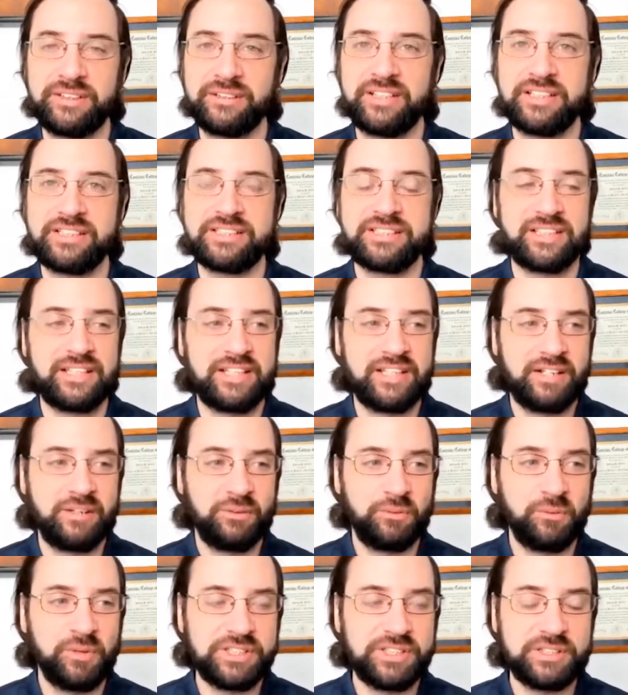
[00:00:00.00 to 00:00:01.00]
Really, it's
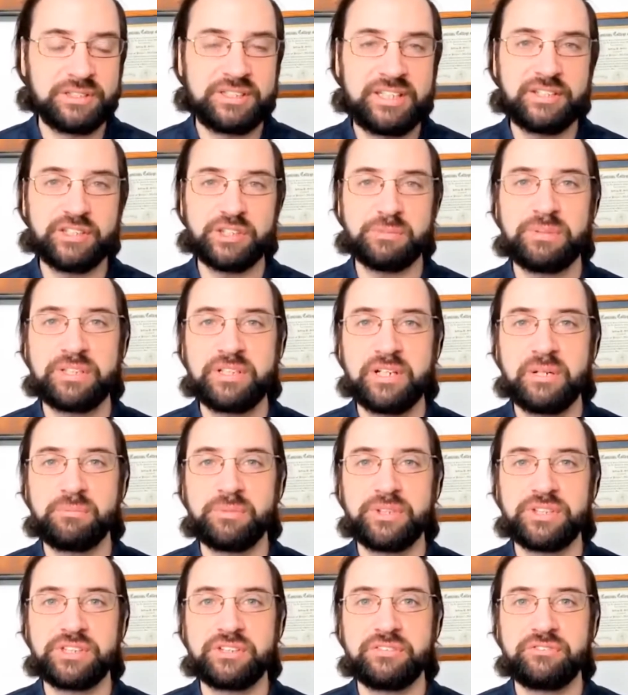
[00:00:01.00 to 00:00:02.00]
once dealers
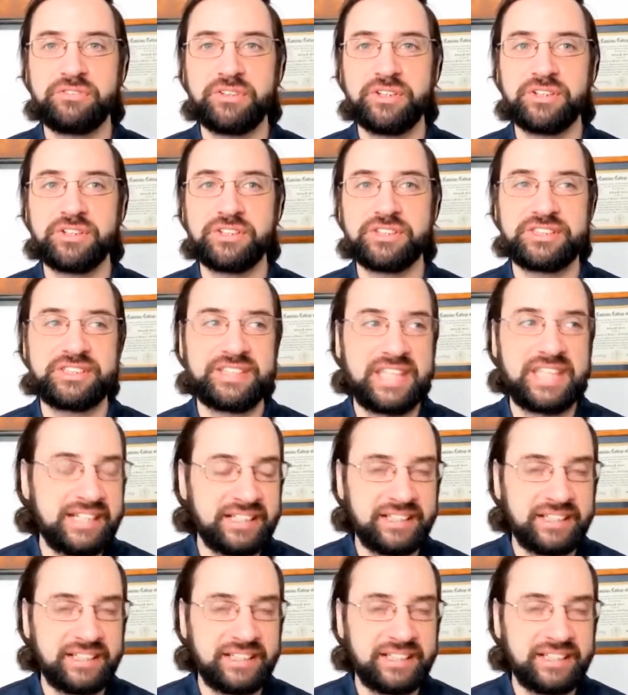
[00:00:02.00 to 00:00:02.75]
become risk averse,